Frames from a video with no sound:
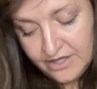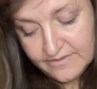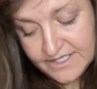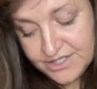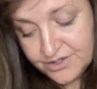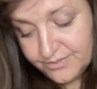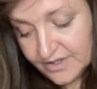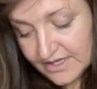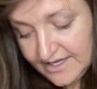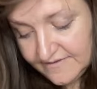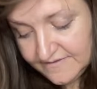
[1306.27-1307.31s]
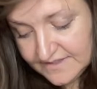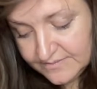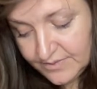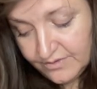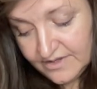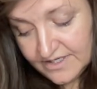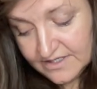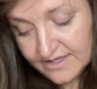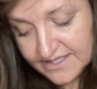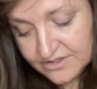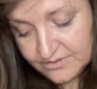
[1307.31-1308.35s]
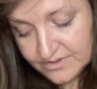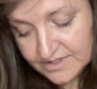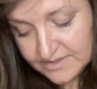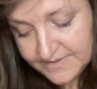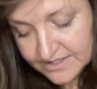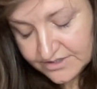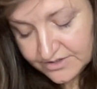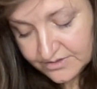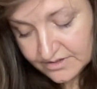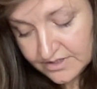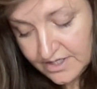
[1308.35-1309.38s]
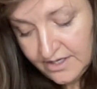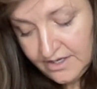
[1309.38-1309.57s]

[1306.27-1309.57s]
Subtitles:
the right to your own beliefs, both intellectual and spiritual,